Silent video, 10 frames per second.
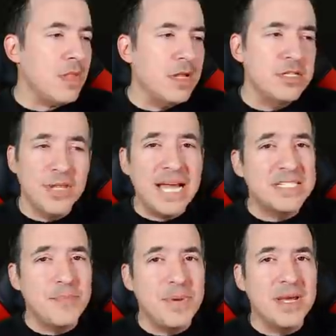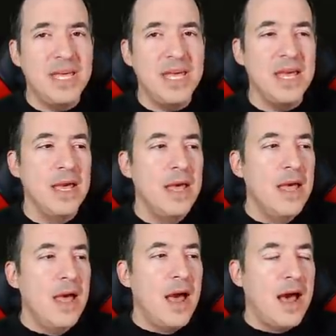So that's a big key,
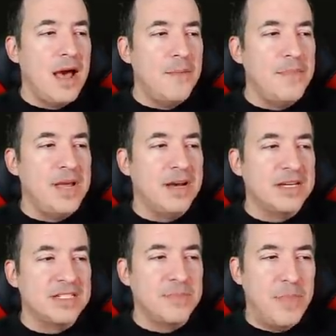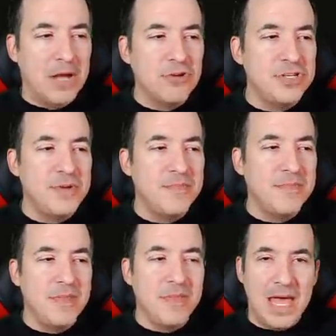because
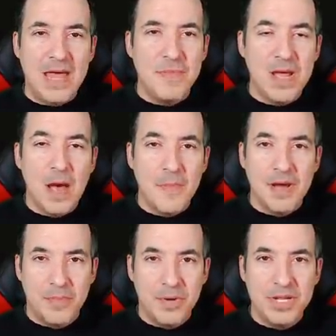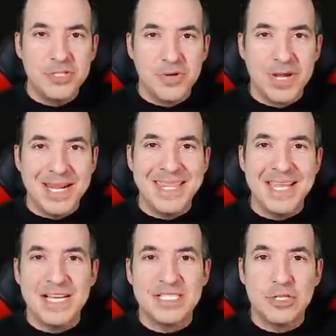Belgium then becoming a belligerent in
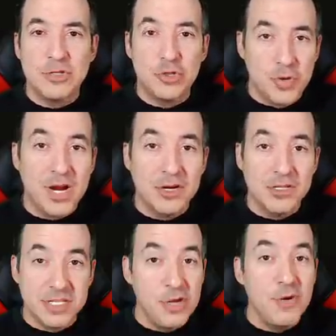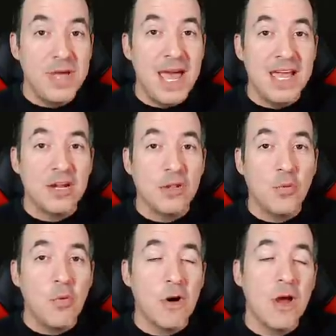this triggers the UK into the
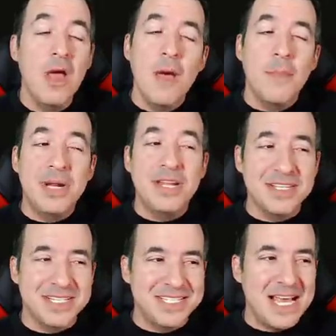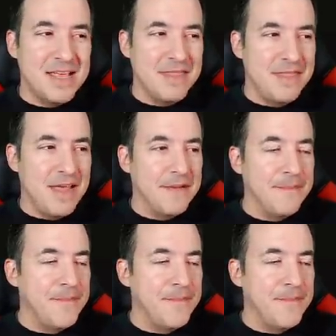war. But it does a second thing.